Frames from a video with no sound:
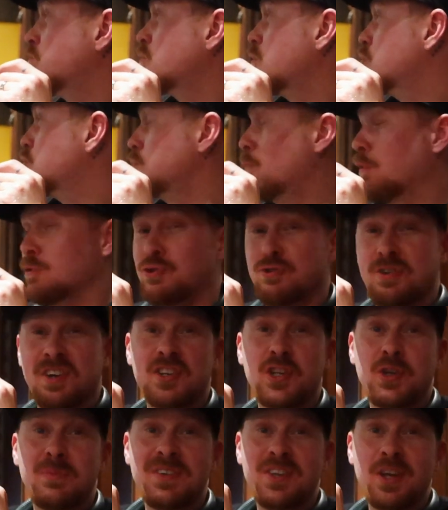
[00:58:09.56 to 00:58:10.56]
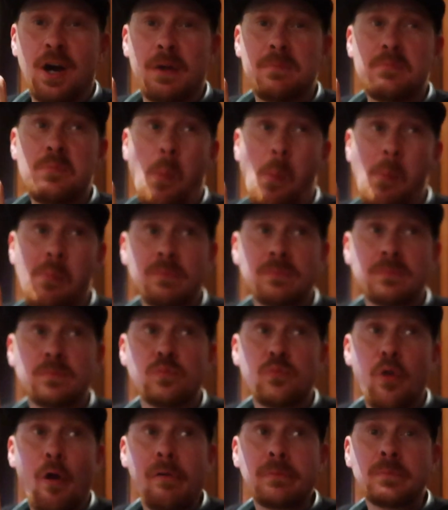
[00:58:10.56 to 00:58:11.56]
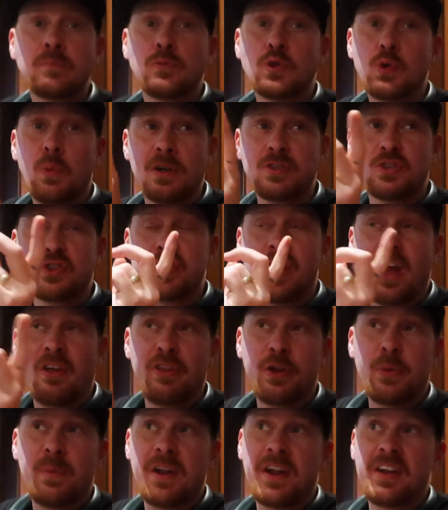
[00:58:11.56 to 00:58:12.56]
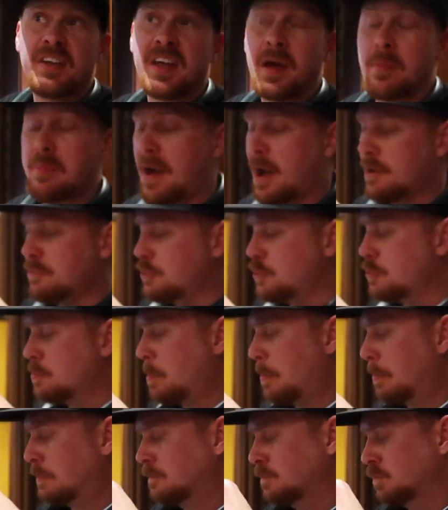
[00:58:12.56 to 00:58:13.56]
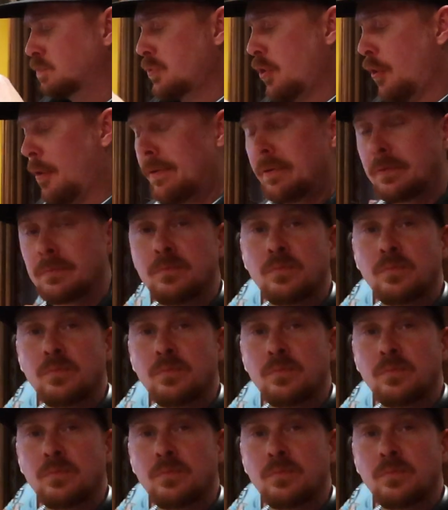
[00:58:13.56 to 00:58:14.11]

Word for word: there's more drinking to be done. Yeah, absolutely. Which I think we need to get back to. All right.